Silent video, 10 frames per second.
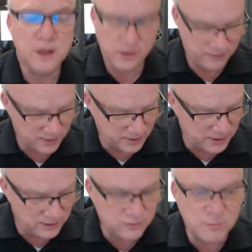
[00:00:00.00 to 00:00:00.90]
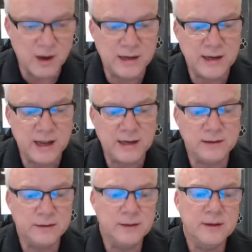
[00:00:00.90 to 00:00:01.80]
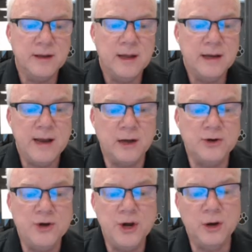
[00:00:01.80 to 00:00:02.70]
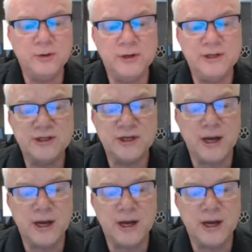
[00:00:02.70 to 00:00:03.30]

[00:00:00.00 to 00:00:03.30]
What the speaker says: there it is, my date. Now notice